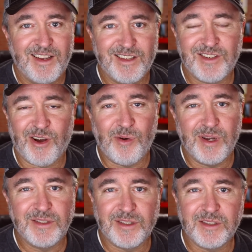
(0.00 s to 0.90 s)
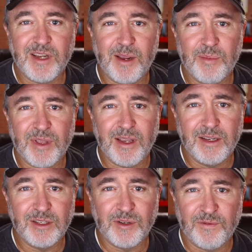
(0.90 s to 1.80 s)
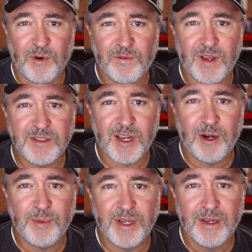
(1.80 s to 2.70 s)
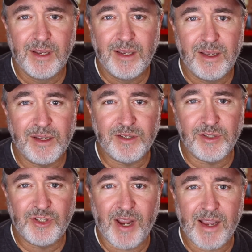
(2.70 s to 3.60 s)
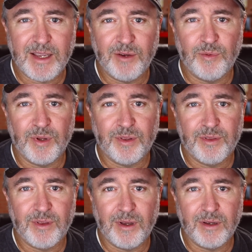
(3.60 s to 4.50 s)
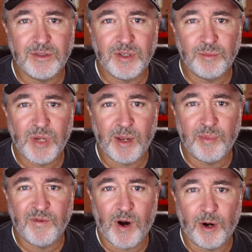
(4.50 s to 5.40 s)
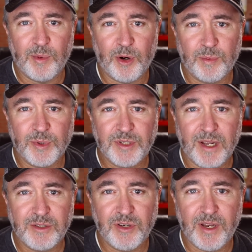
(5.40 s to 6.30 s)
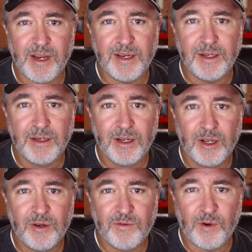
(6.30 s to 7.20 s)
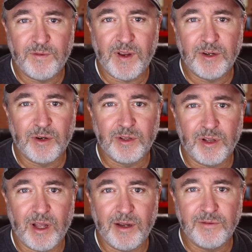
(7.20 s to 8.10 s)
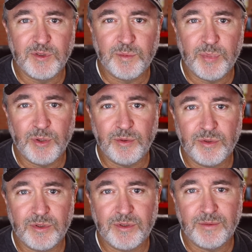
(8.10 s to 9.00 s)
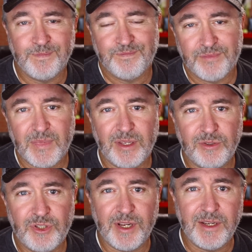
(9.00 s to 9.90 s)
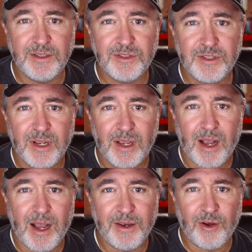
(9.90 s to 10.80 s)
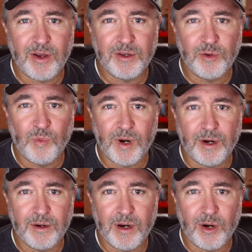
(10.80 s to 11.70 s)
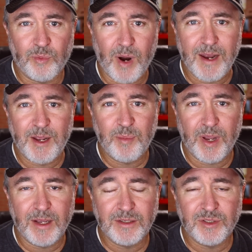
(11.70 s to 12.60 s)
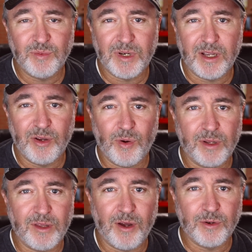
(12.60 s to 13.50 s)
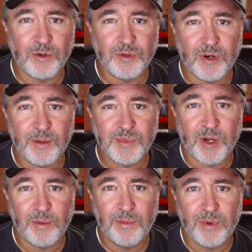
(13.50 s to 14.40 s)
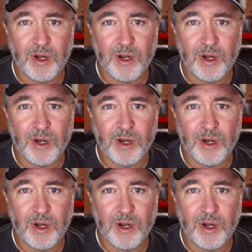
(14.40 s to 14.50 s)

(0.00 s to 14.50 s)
it's always the same thing. It's a full face helmet. It's a jacket with some type of armor or protection in it, full fingered gloves, boots, jeans. I know I could wear riding pants, and when I go on longer trips, I'll